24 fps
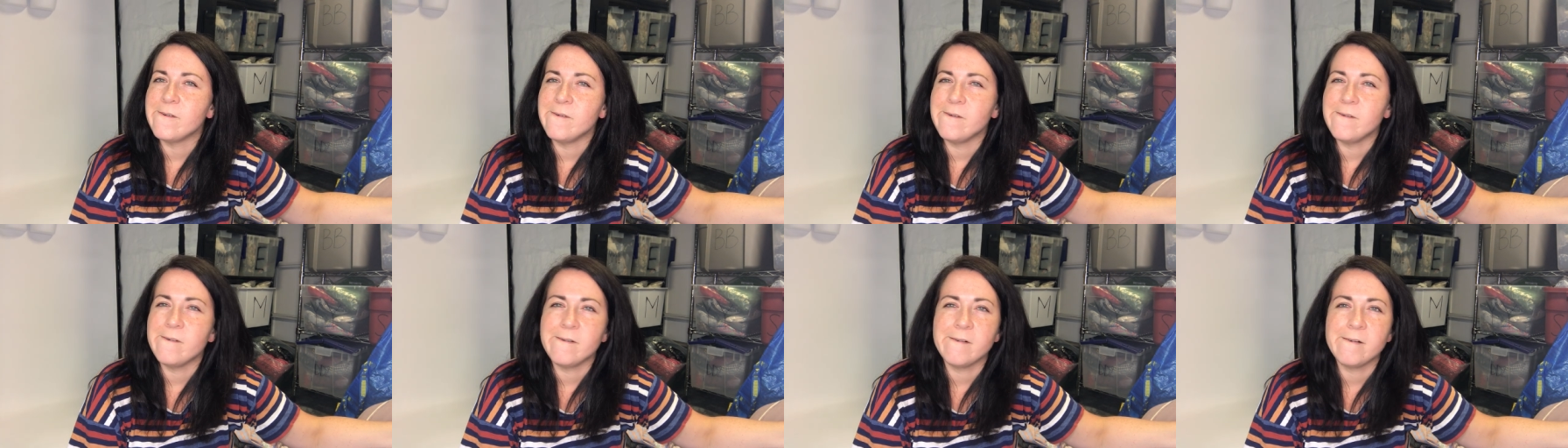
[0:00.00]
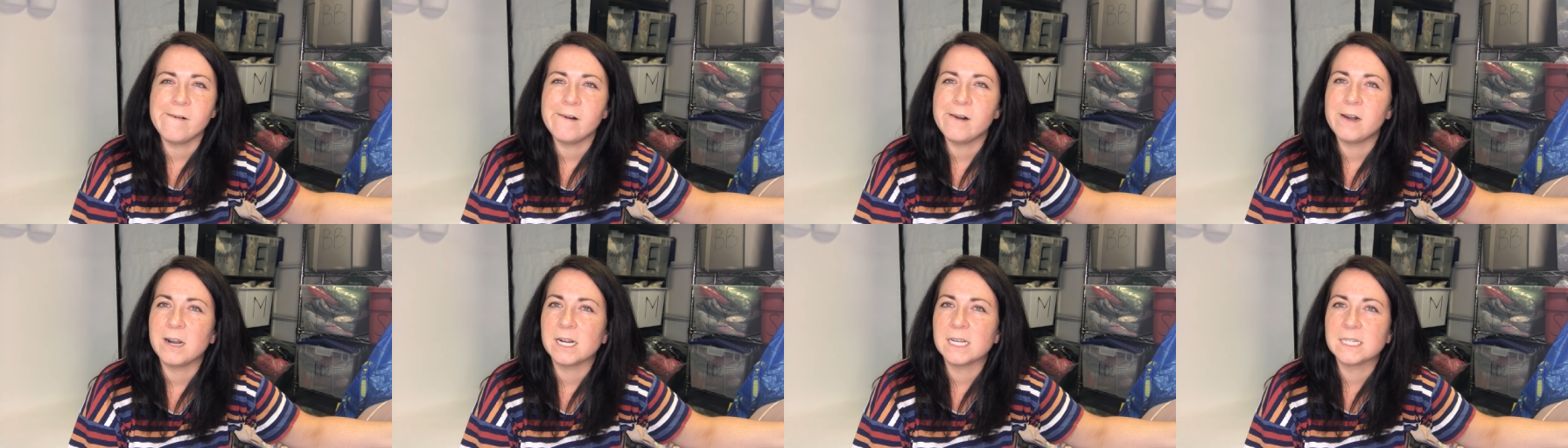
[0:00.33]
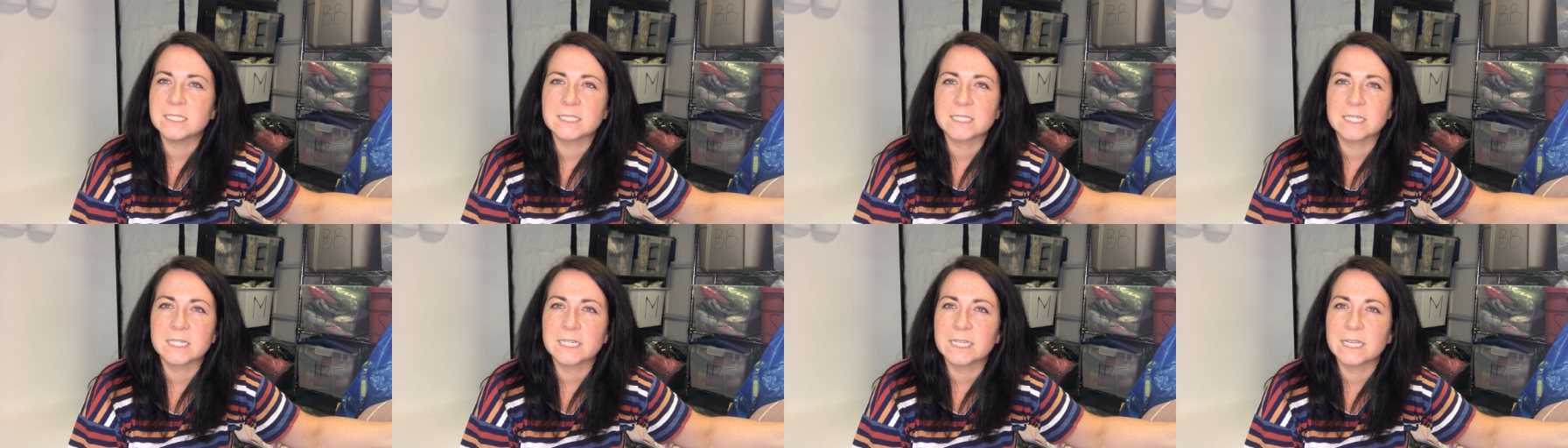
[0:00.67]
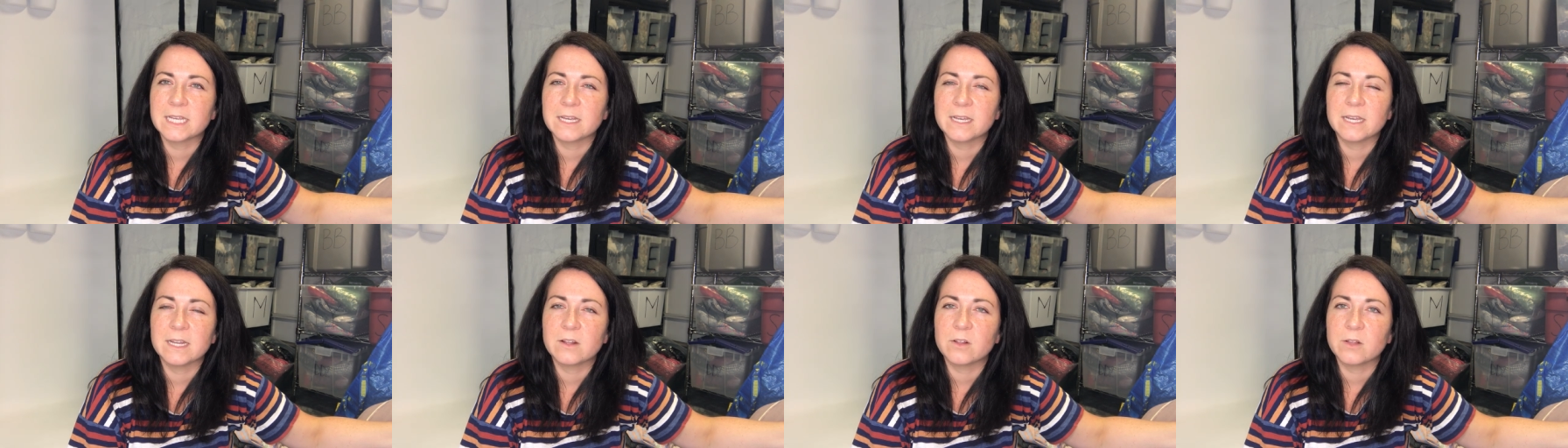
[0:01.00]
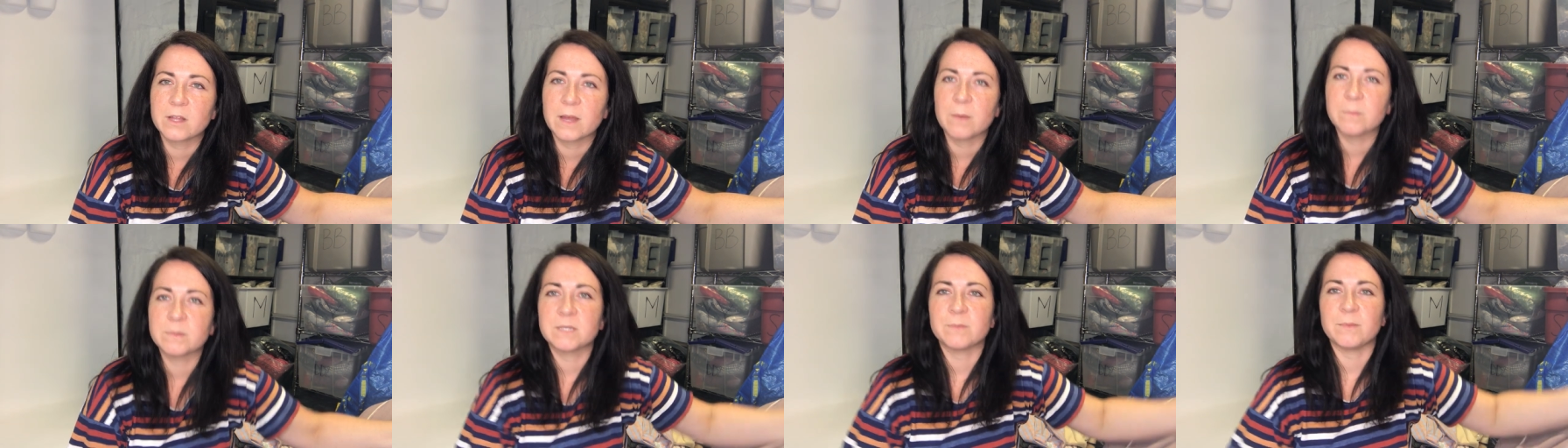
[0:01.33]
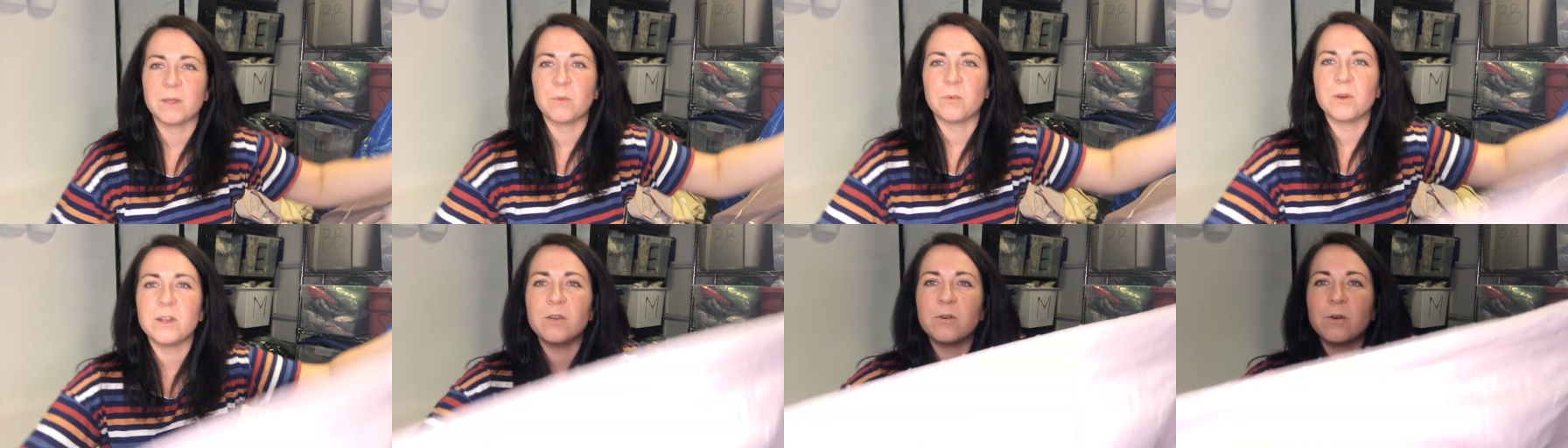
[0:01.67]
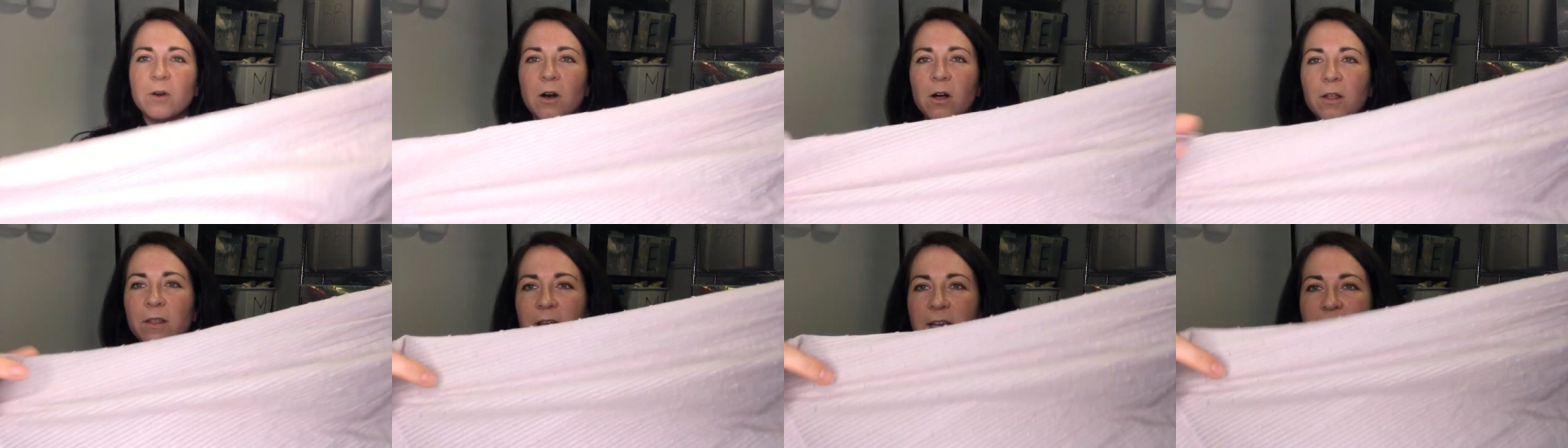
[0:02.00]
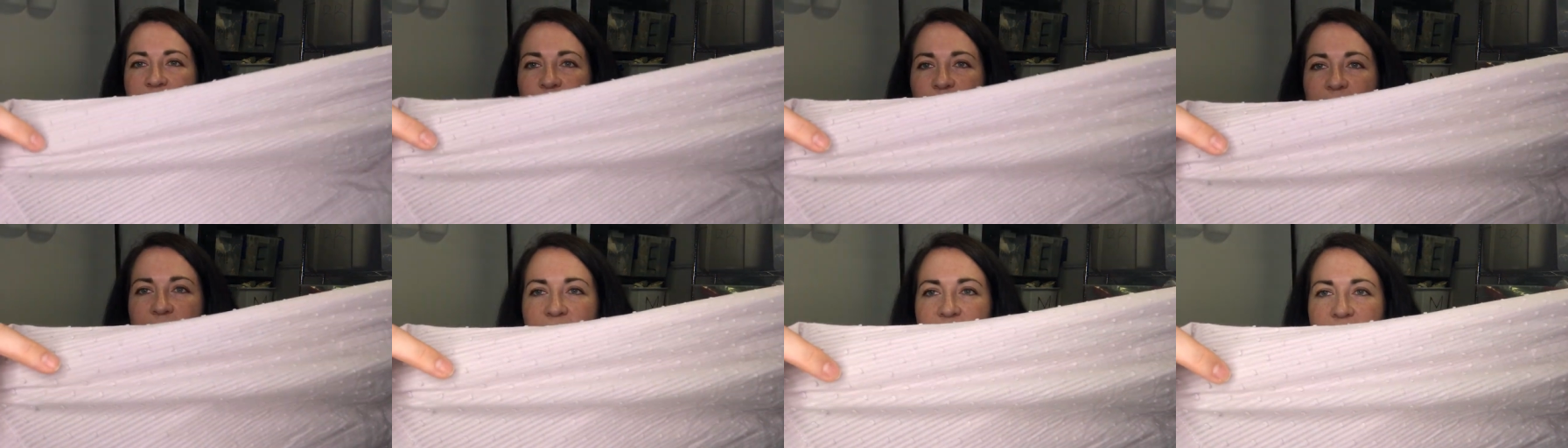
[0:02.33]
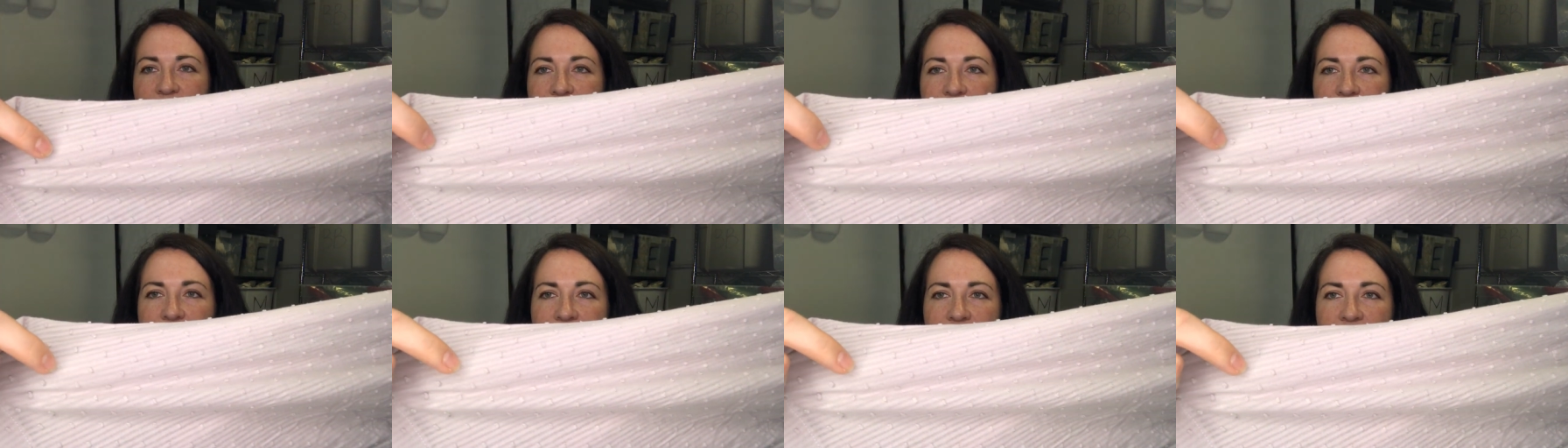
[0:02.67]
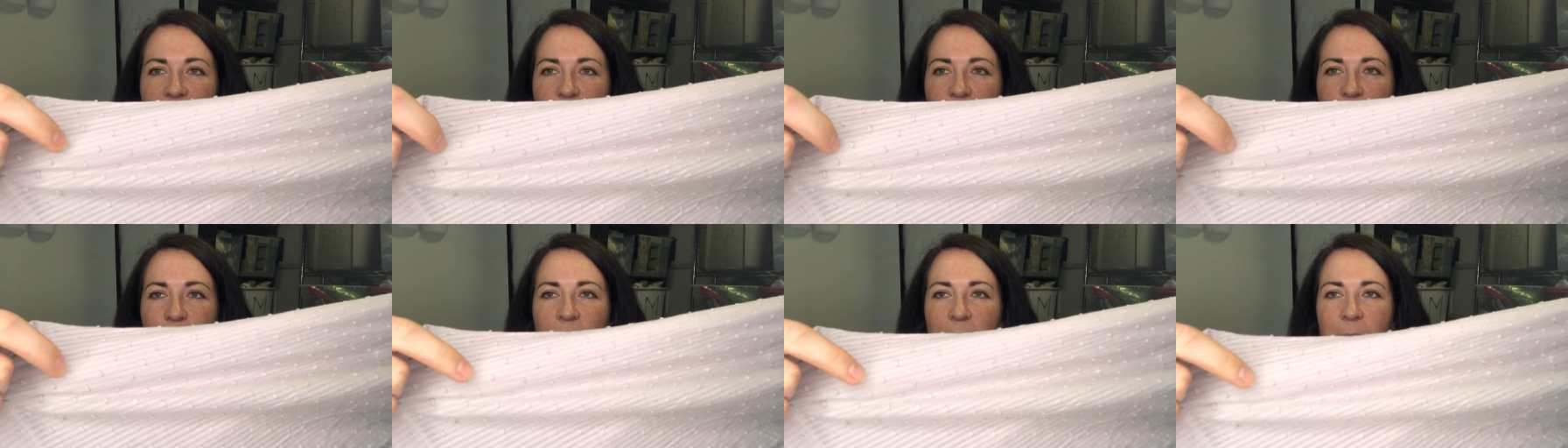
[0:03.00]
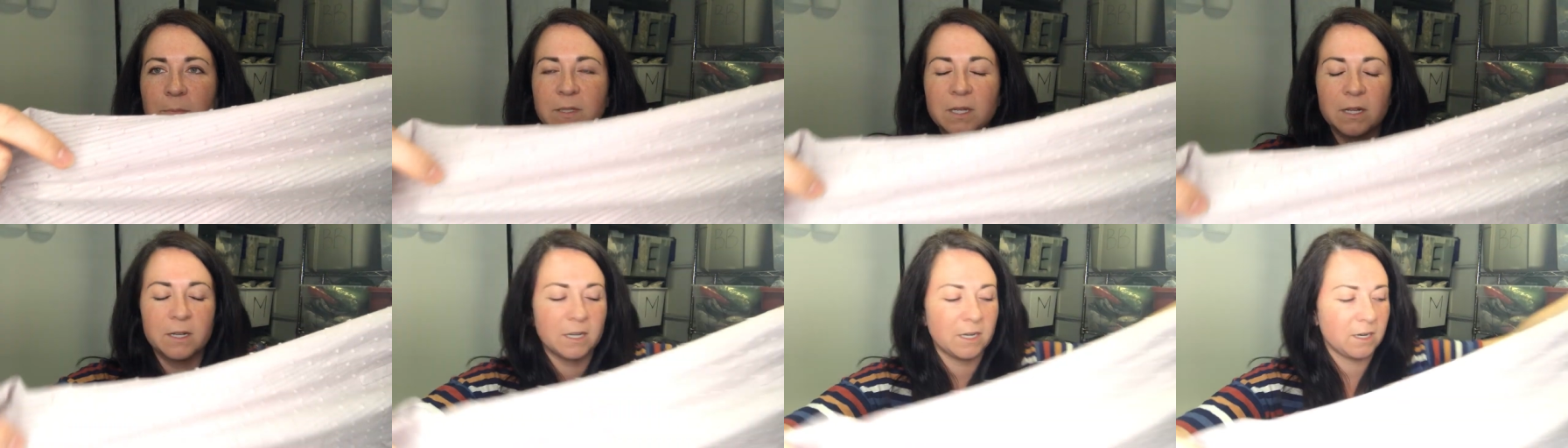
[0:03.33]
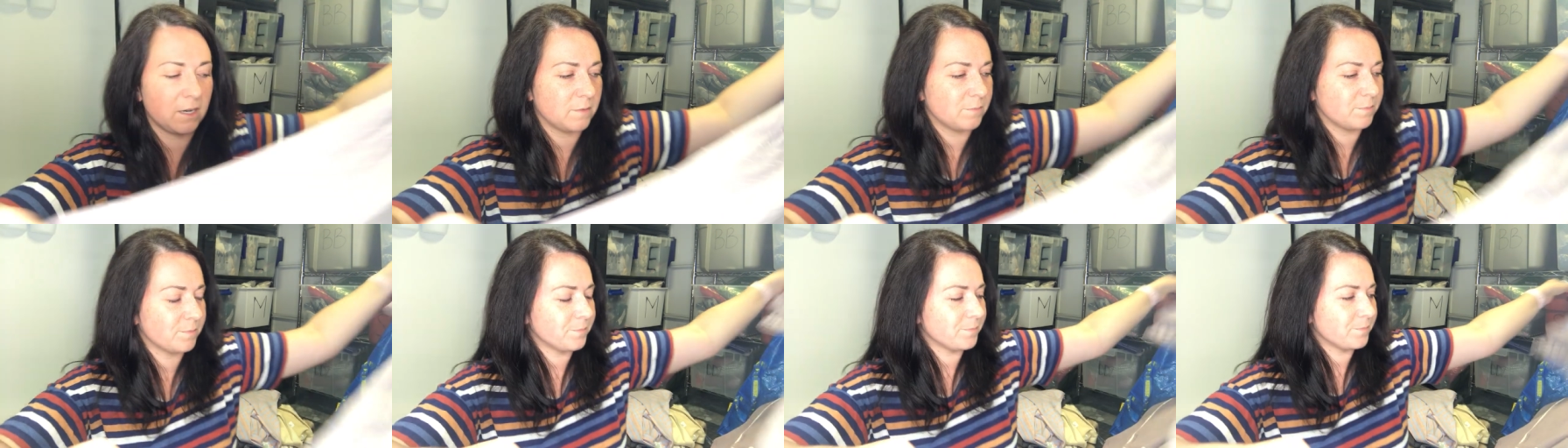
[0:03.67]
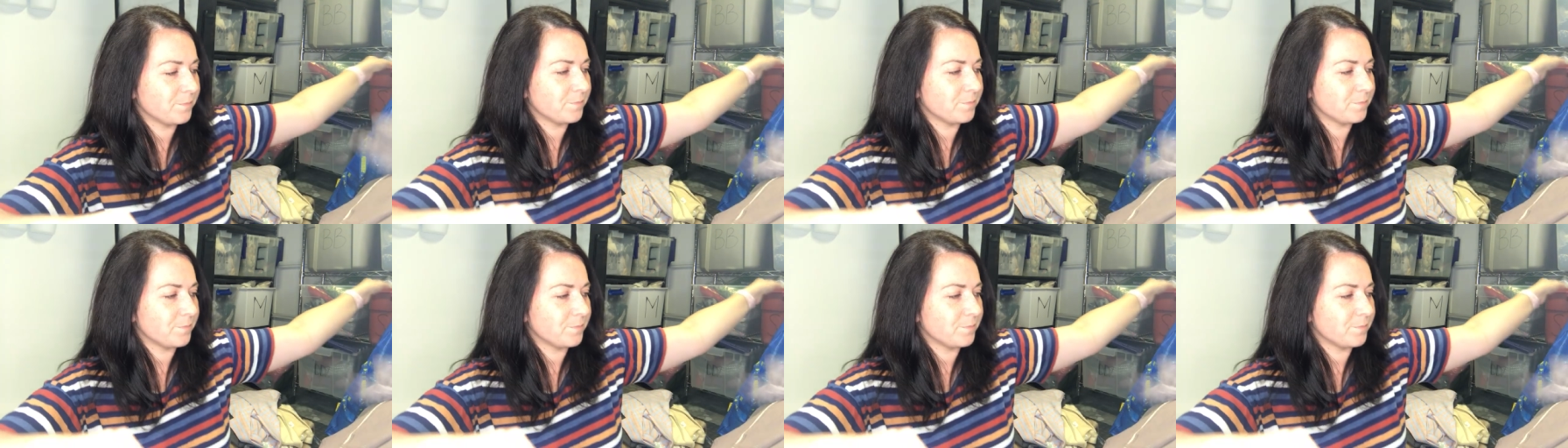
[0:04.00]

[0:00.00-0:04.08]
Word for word: Mm, it's gonna, it'll come to me. What do you call this with those these little bumps on here?